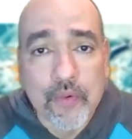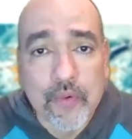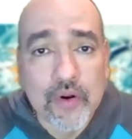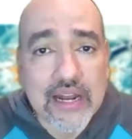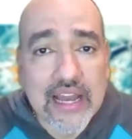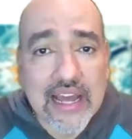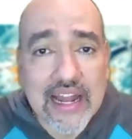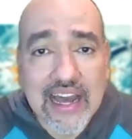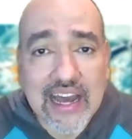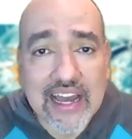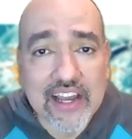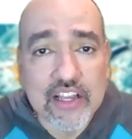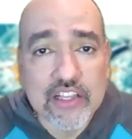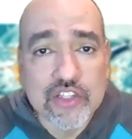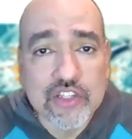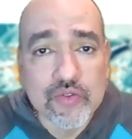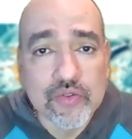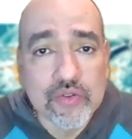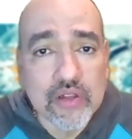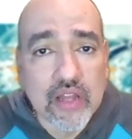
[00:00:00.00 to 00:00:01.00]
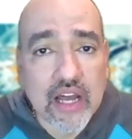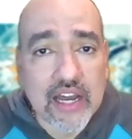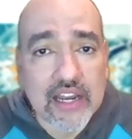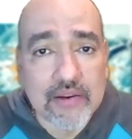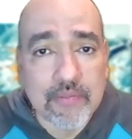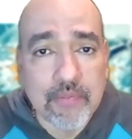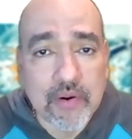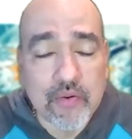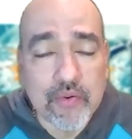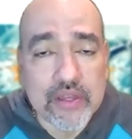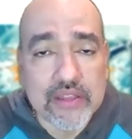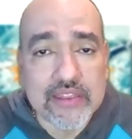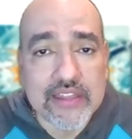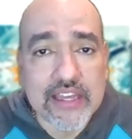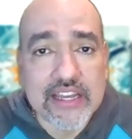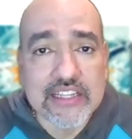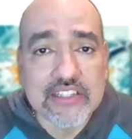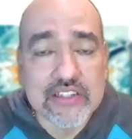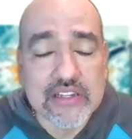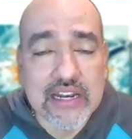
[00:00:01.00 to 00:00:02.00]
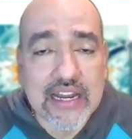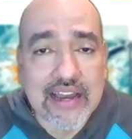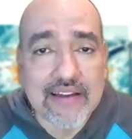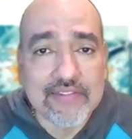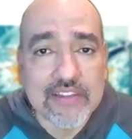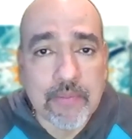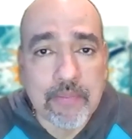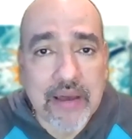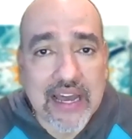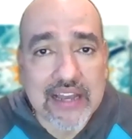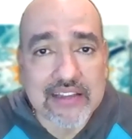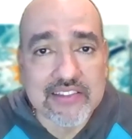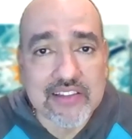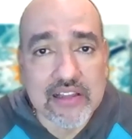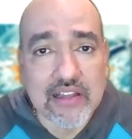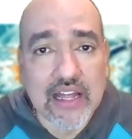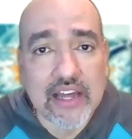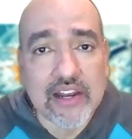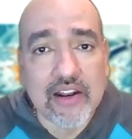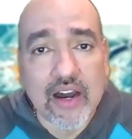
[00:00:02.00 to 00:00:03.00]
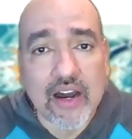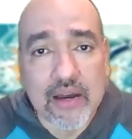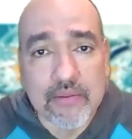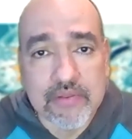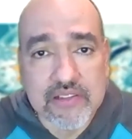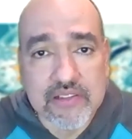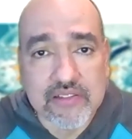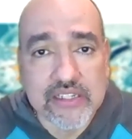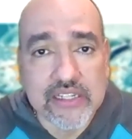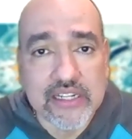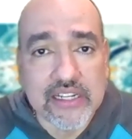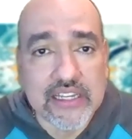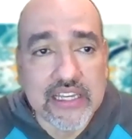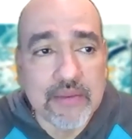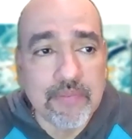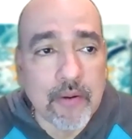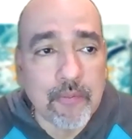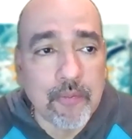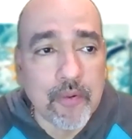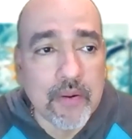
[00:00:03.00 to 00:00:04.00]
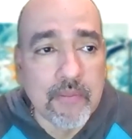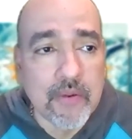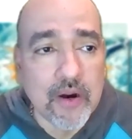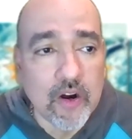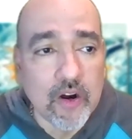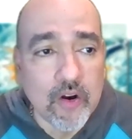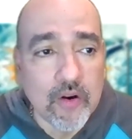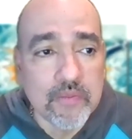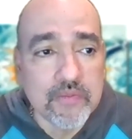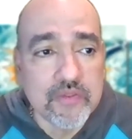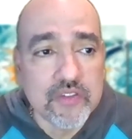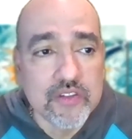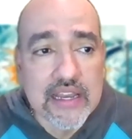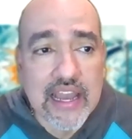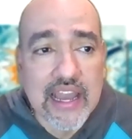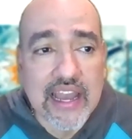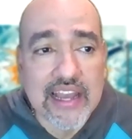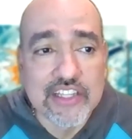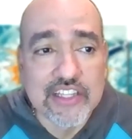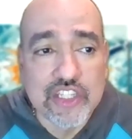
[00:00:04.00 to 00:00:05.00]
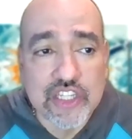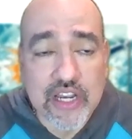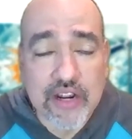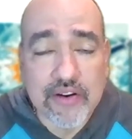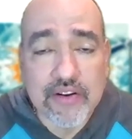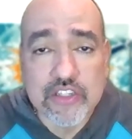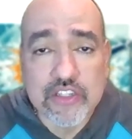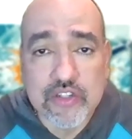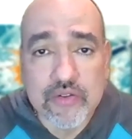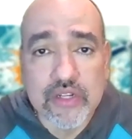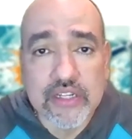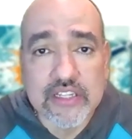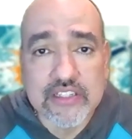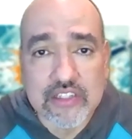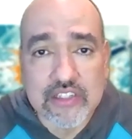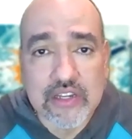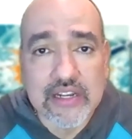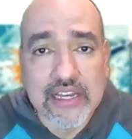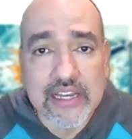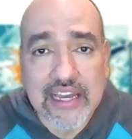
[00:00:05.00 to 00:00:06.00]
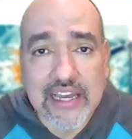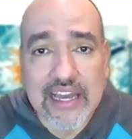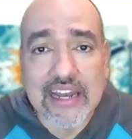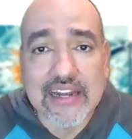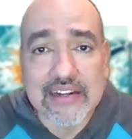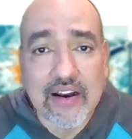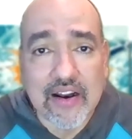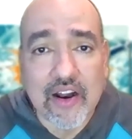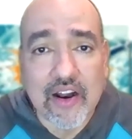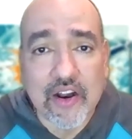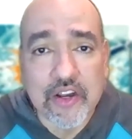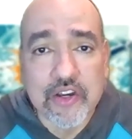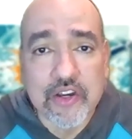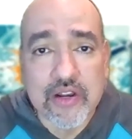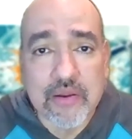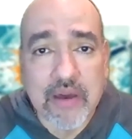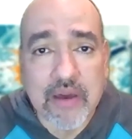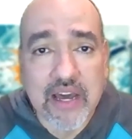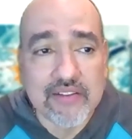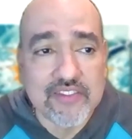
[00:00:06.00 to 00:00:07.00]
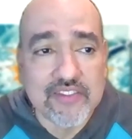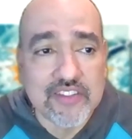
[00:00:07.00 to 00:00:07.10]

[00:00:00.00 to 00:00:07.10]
We're not high on Drew Lock, but we think he's going to have to pass a lot, obviously, to keep up with Mahomes. And Jerry Judy's going to get a good amount of